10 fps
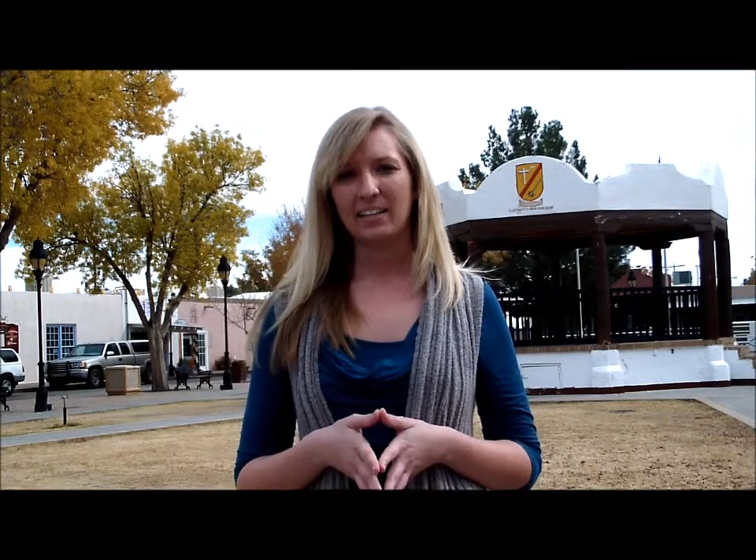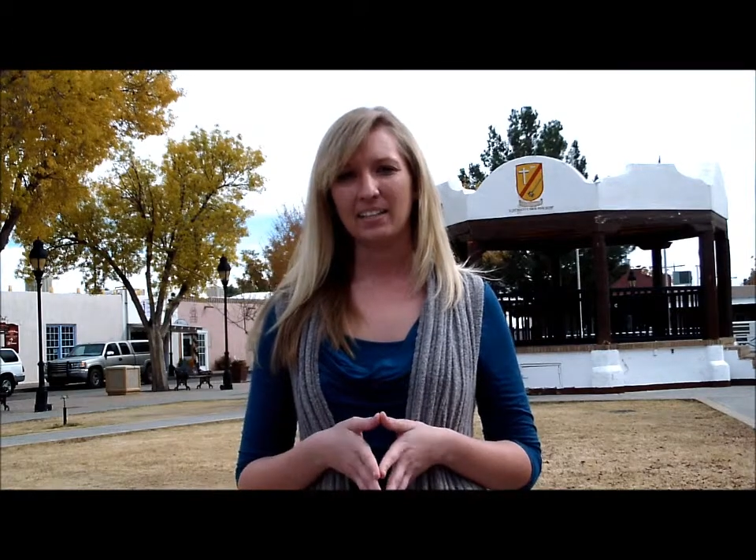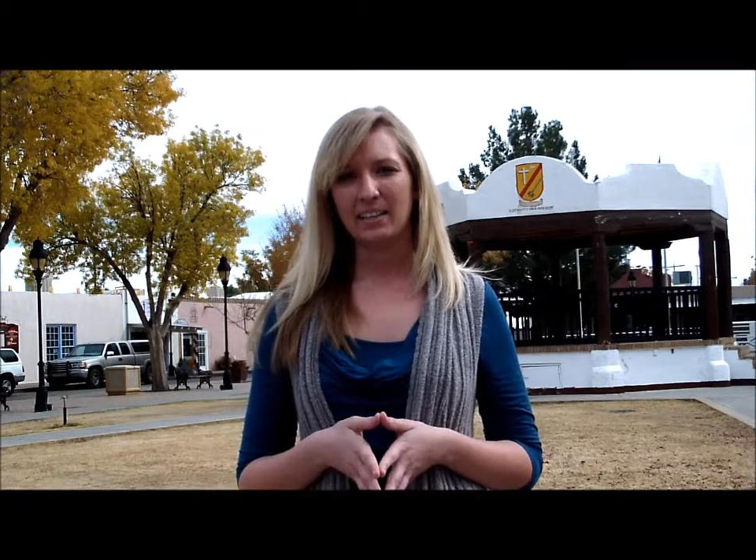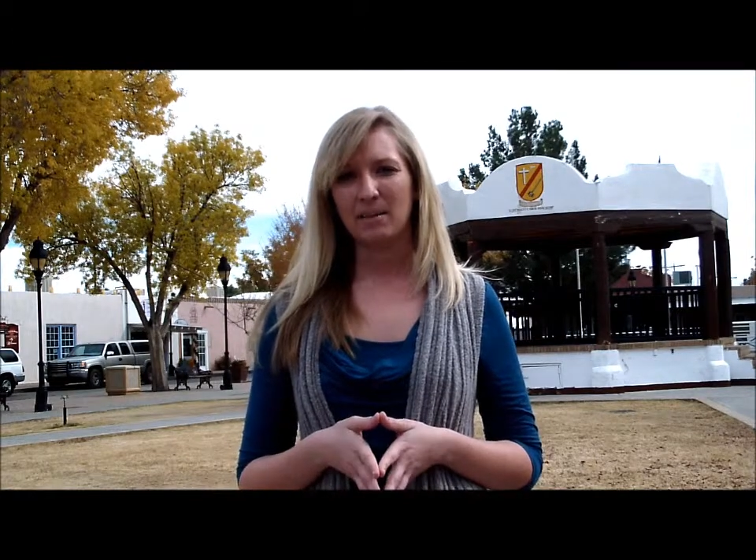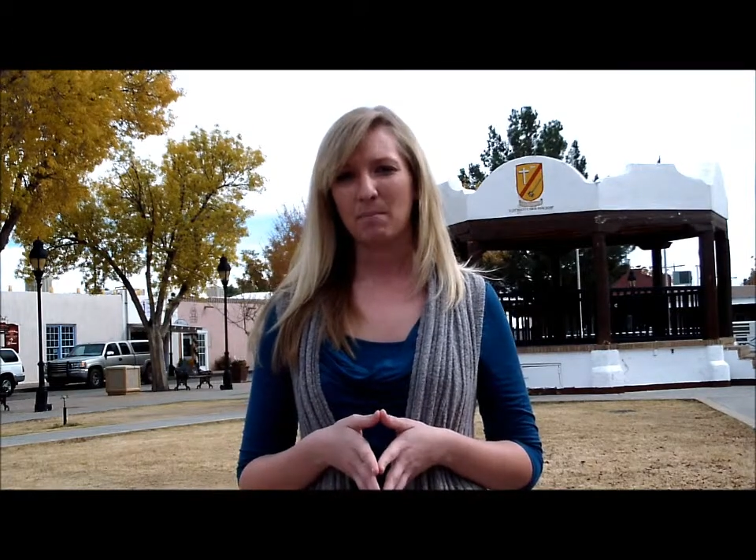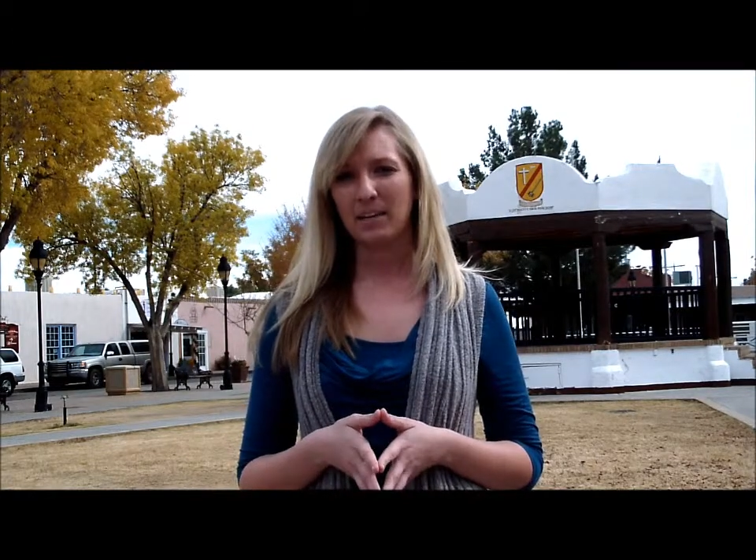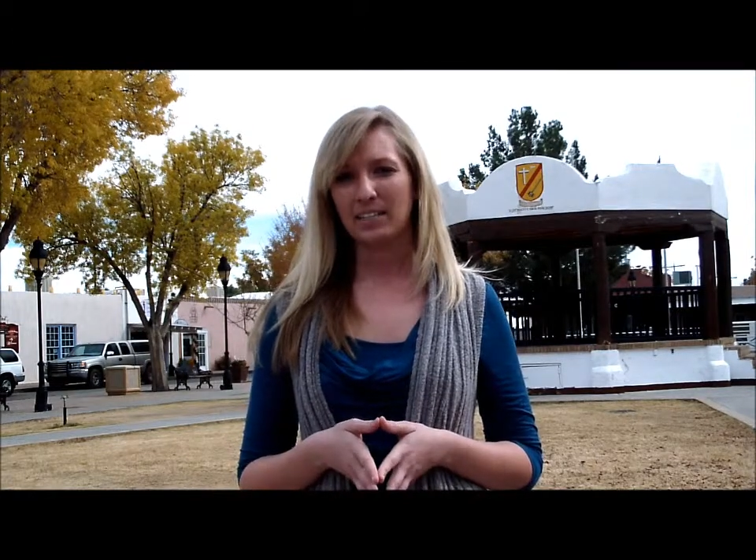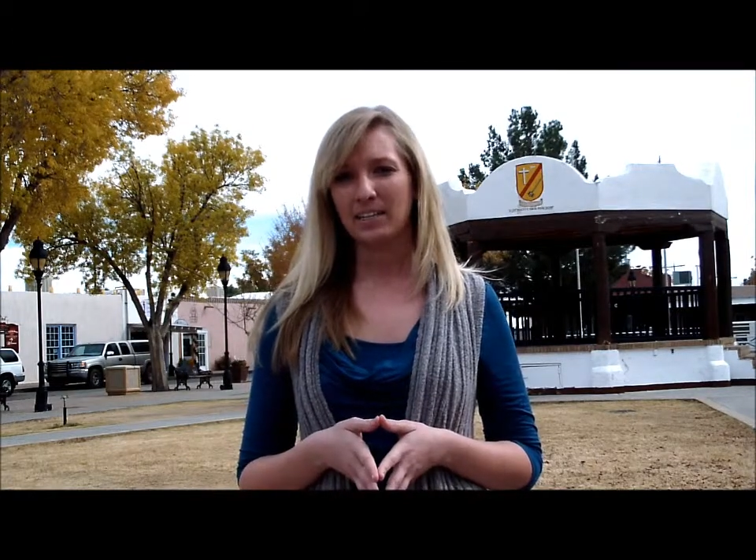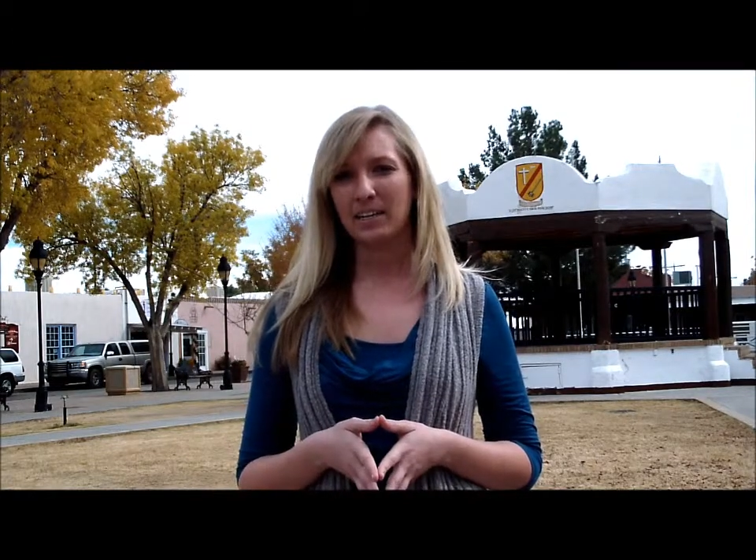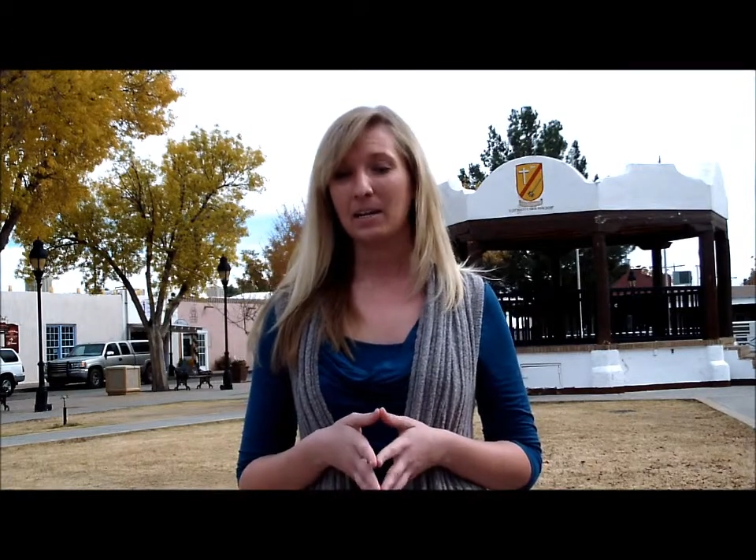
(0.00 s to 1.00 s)
ended the
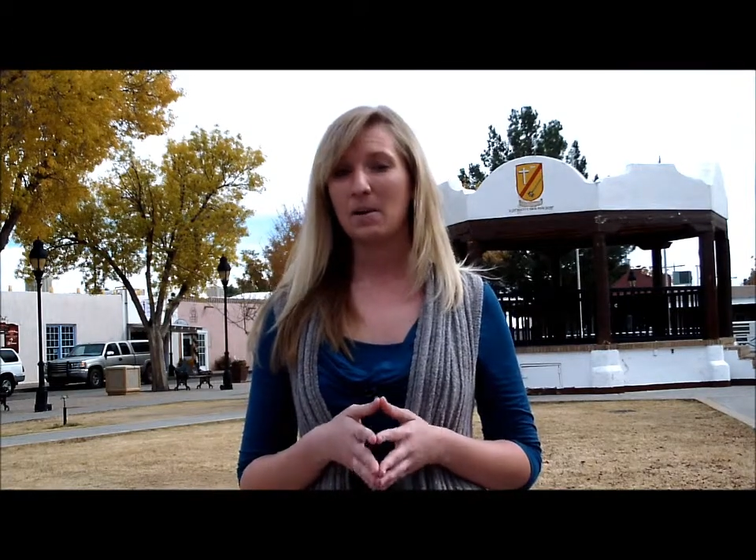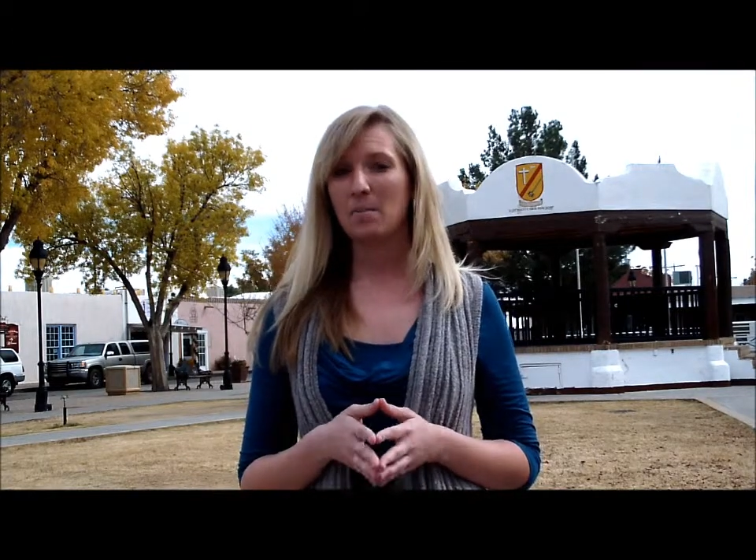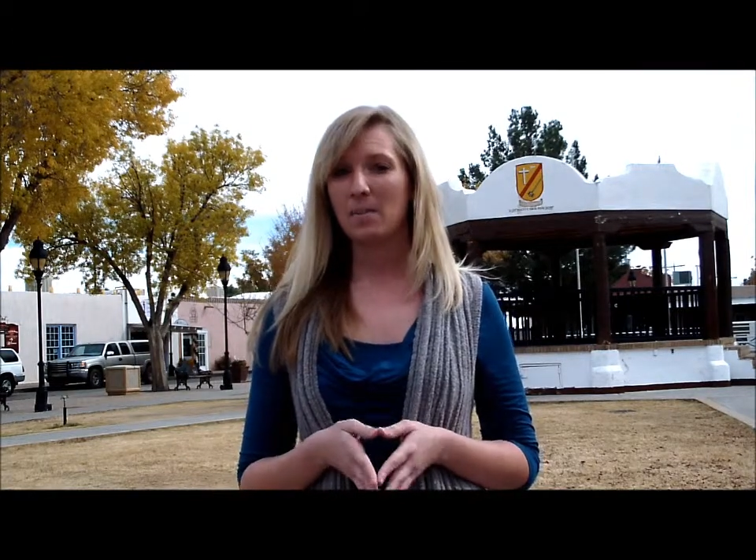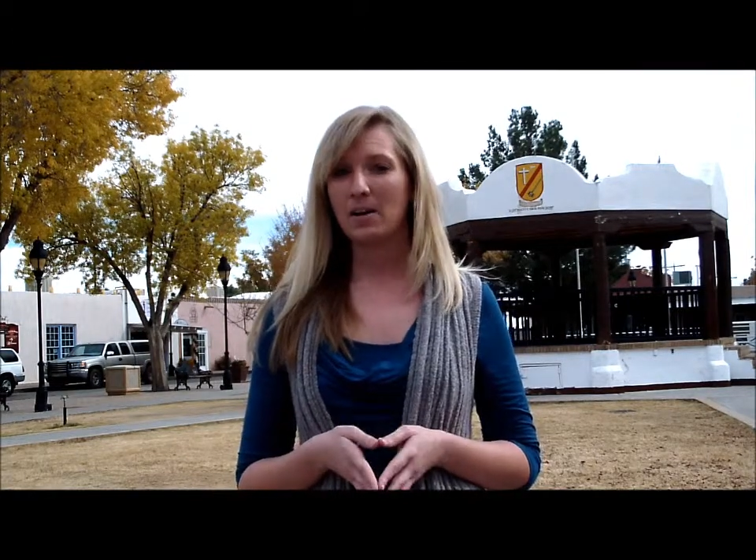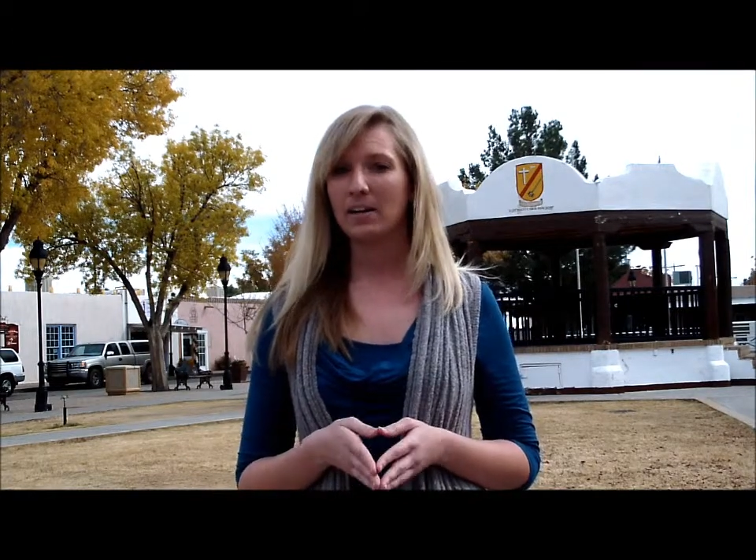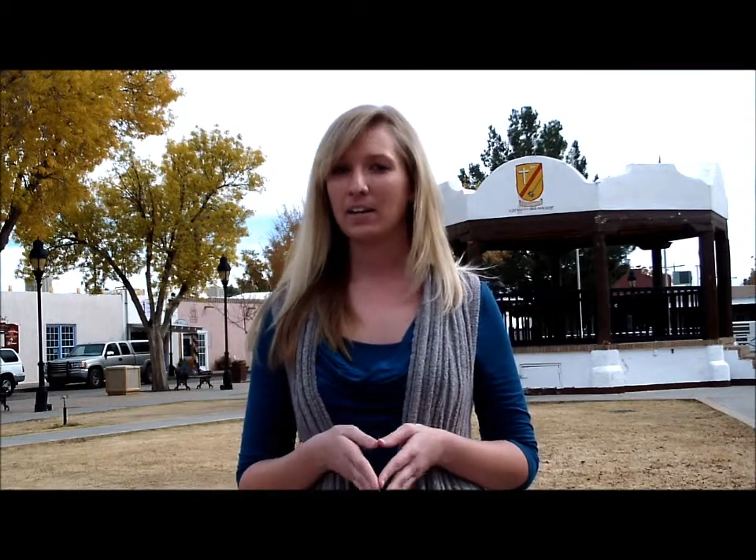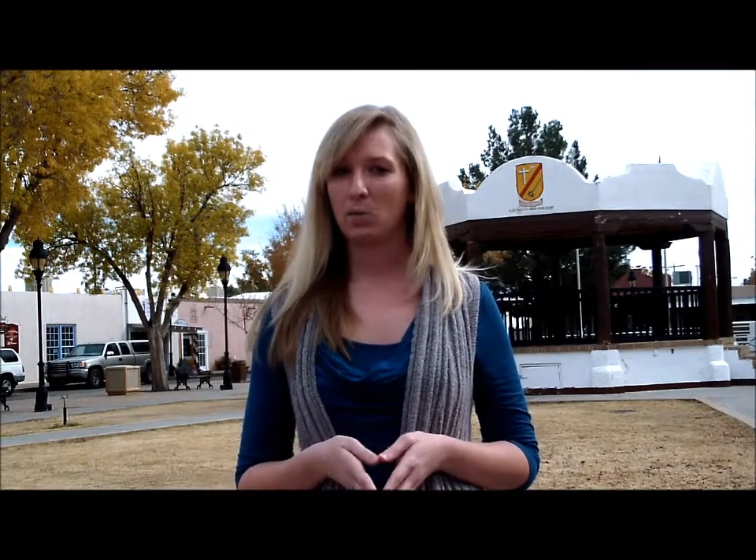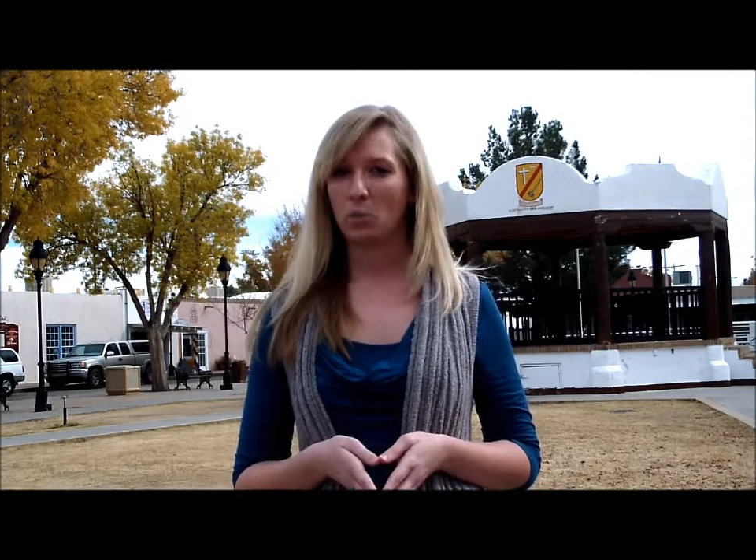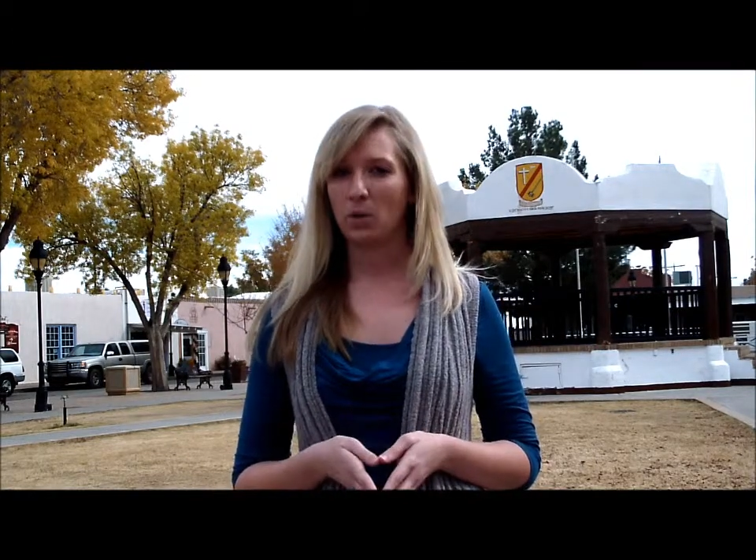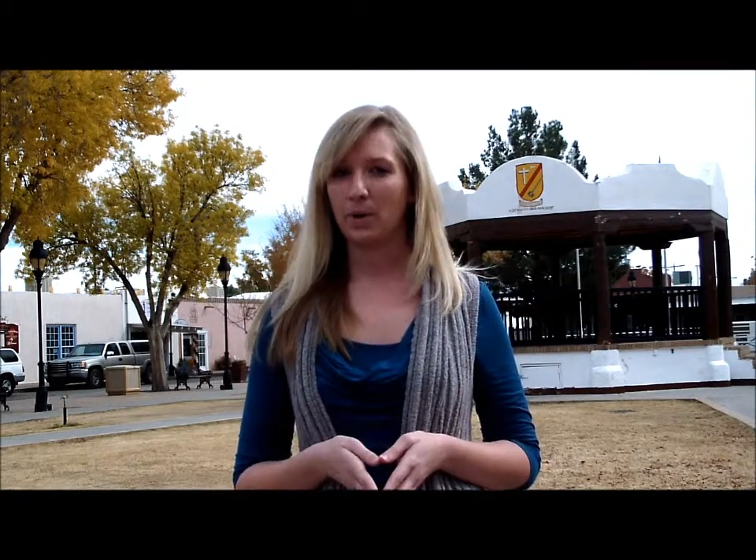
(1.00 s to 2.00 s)
Mexican and
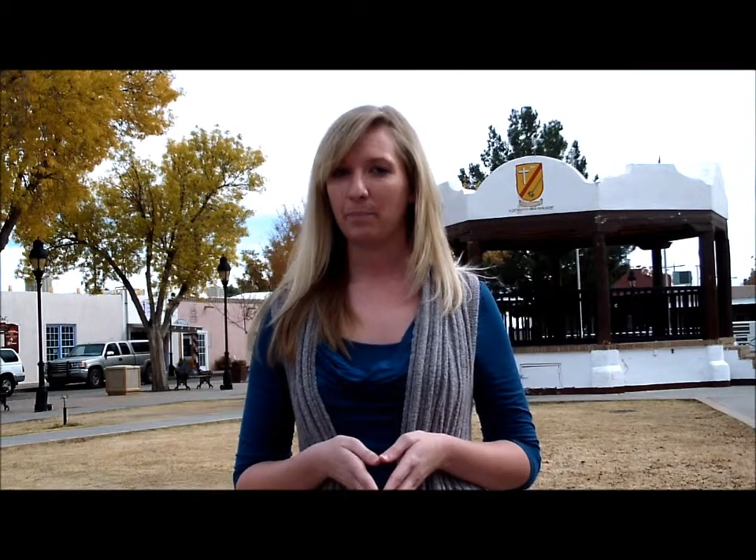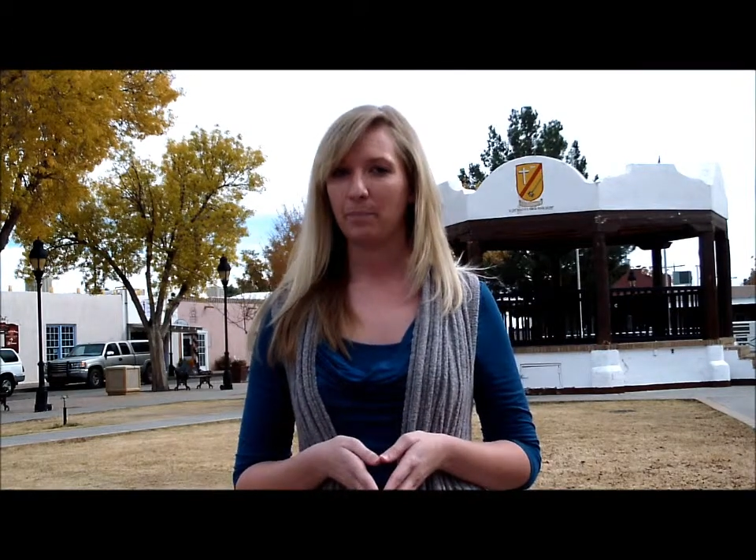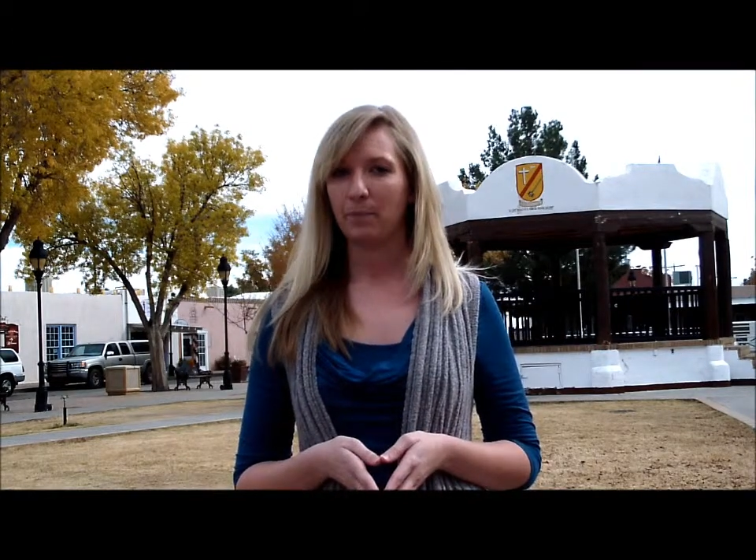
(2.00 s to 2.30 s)
American War.